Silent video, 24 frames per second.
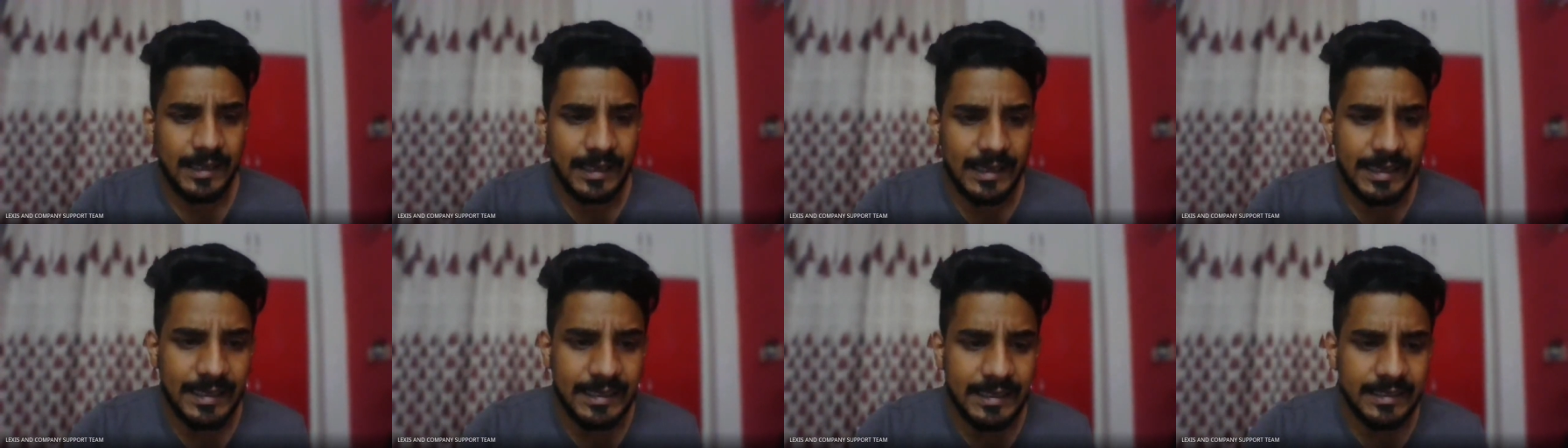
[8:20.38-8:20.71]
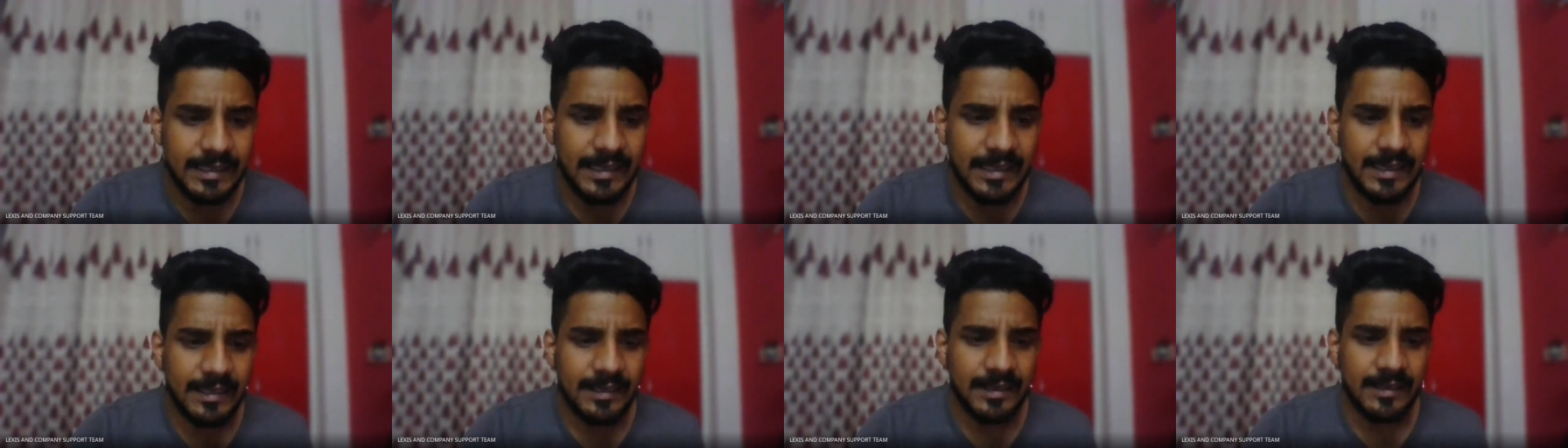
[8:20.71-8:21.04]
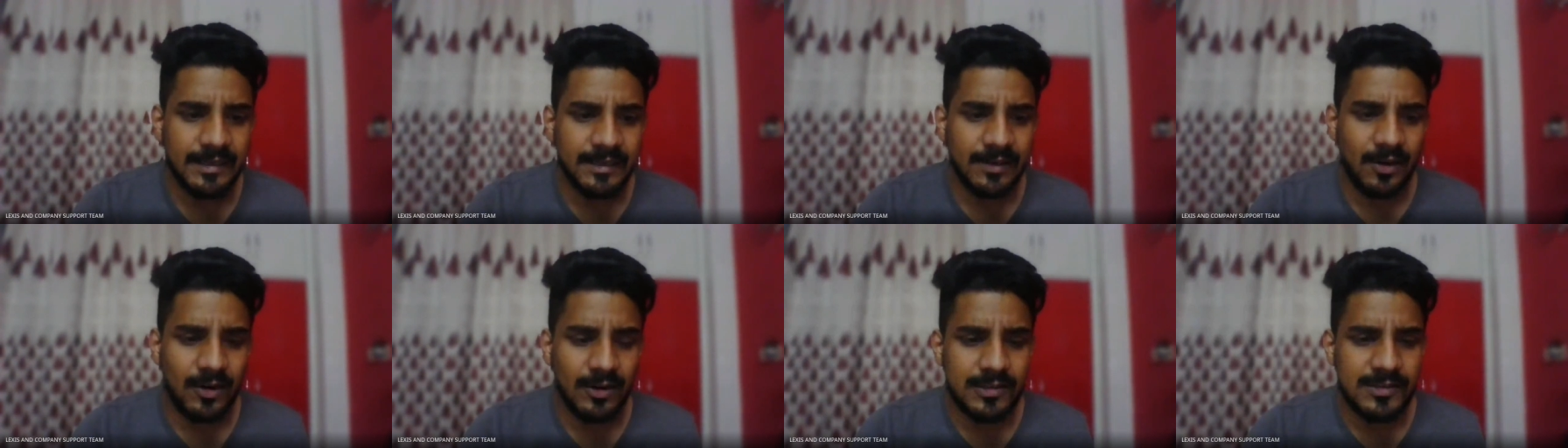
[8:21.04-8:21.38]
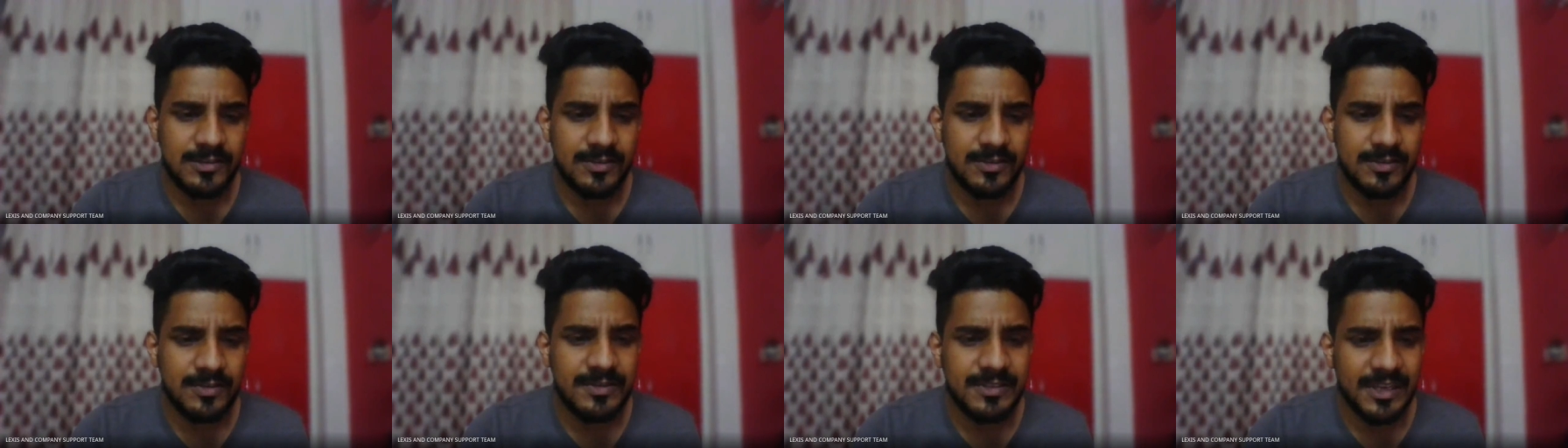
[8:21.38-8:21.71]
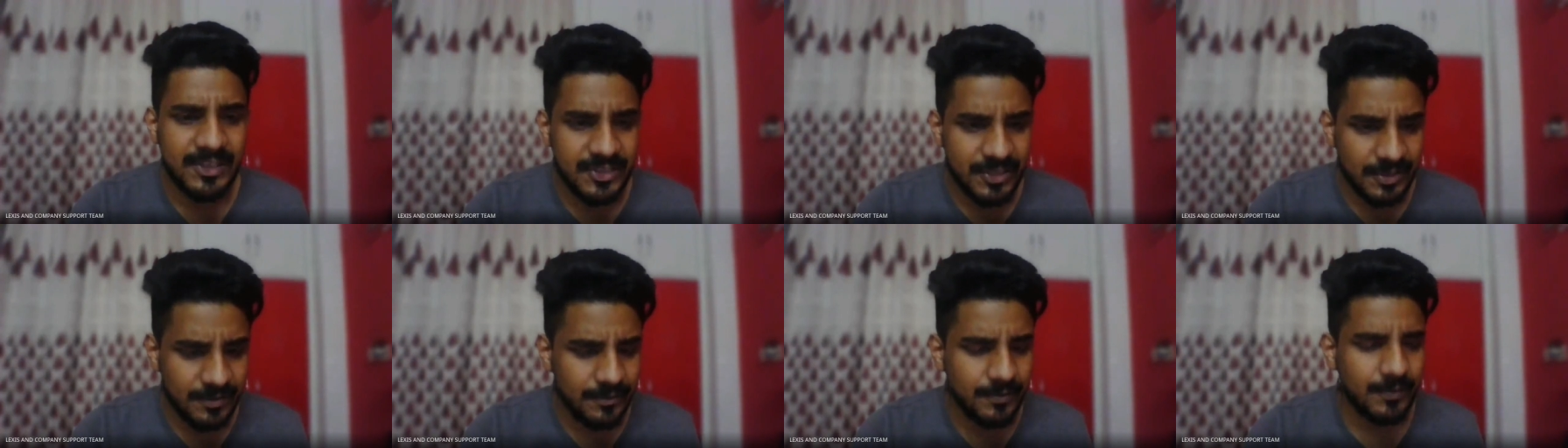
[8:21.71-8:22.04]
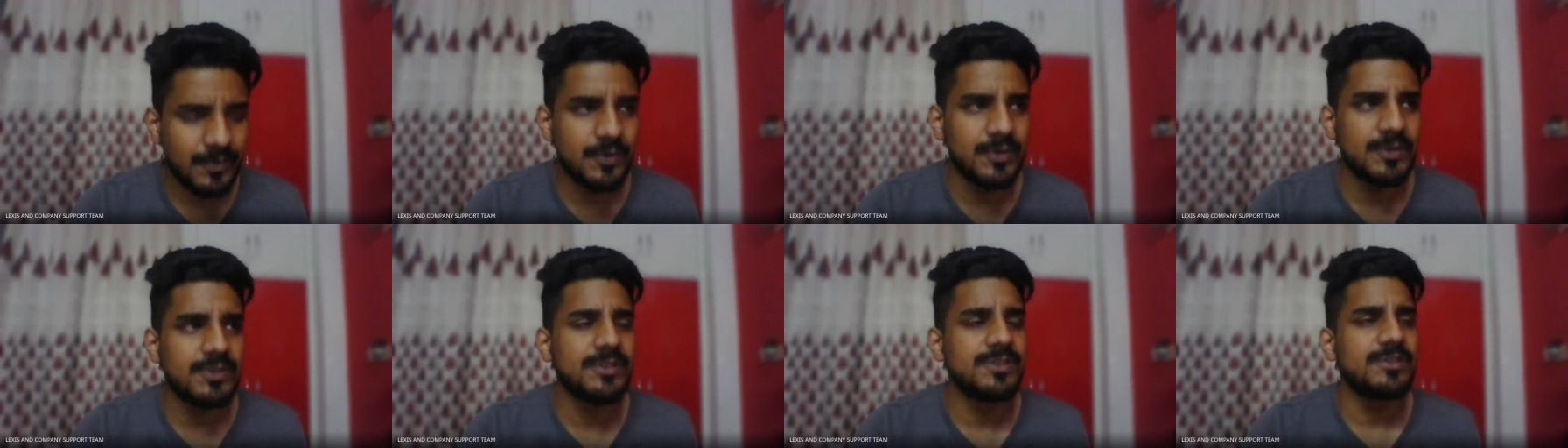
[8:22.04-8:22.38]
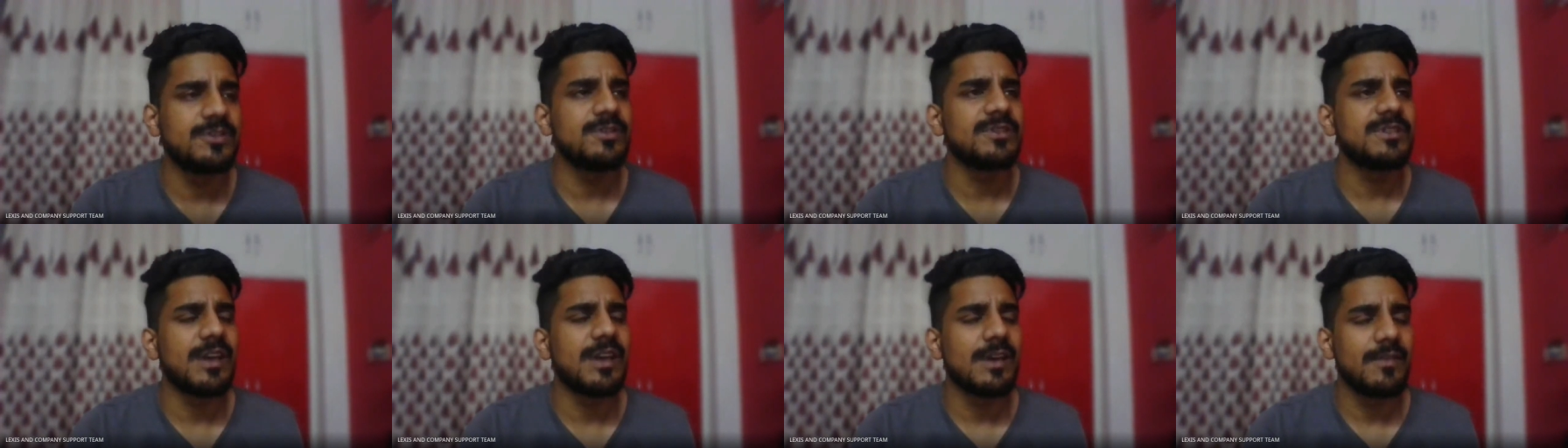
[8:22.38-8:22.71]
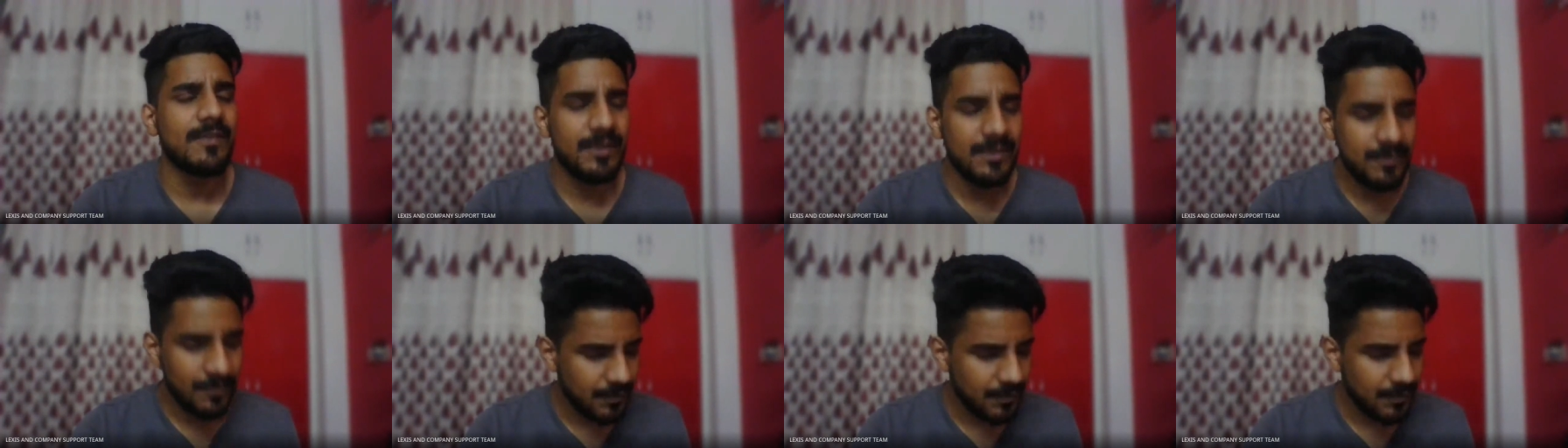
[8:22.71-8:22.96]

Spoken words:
in also section 407,